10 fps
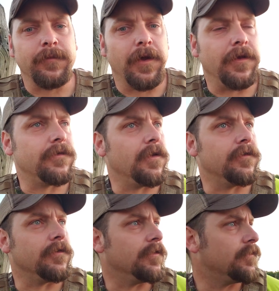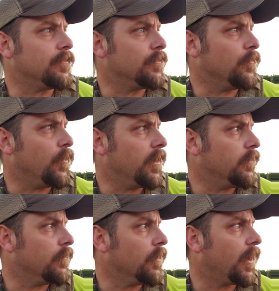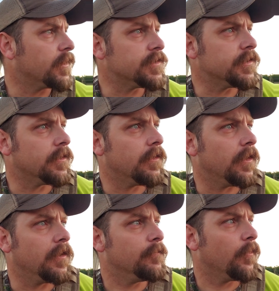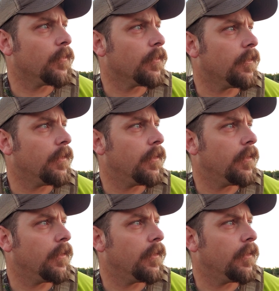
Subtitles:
pay attention to wind direction anymore.